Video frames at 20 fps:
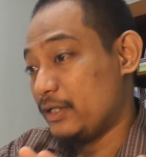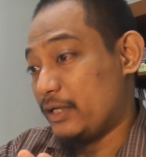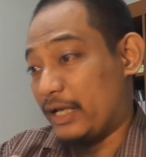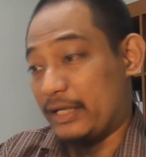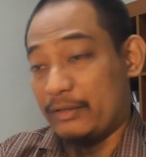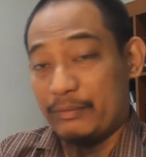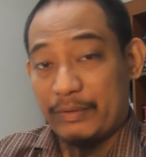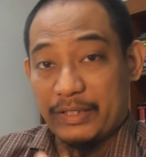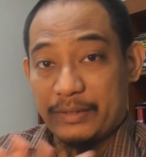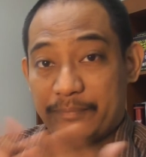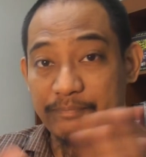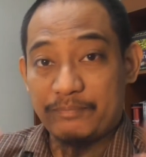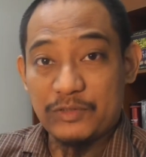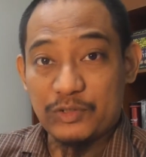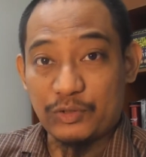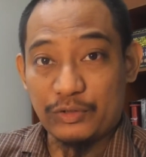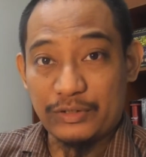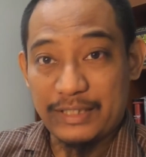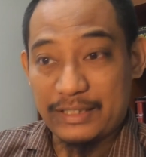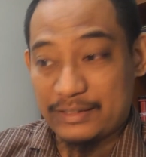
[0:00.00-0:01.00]
Anyway,
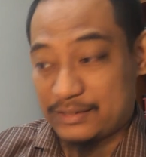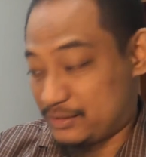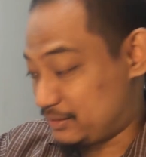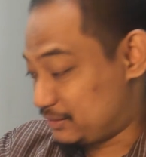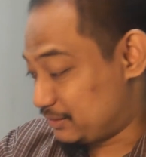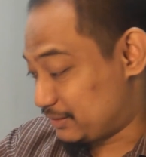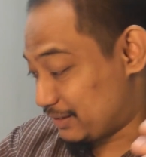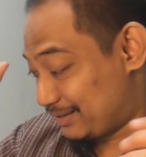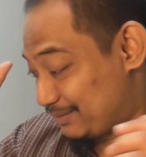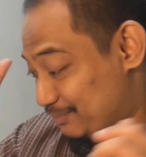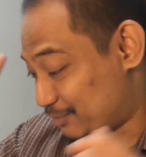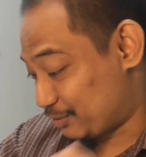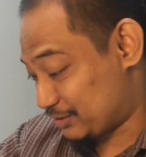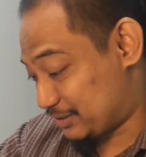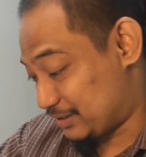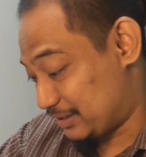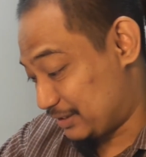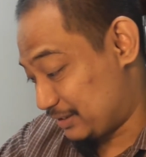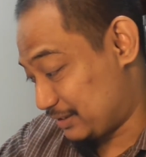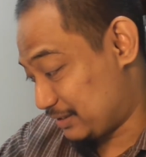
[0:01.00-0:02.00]
so that's the
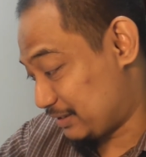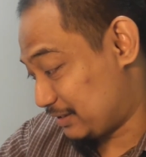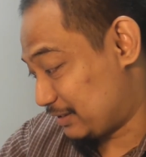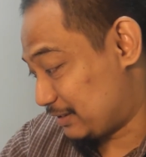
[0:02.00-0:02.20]
unboxing.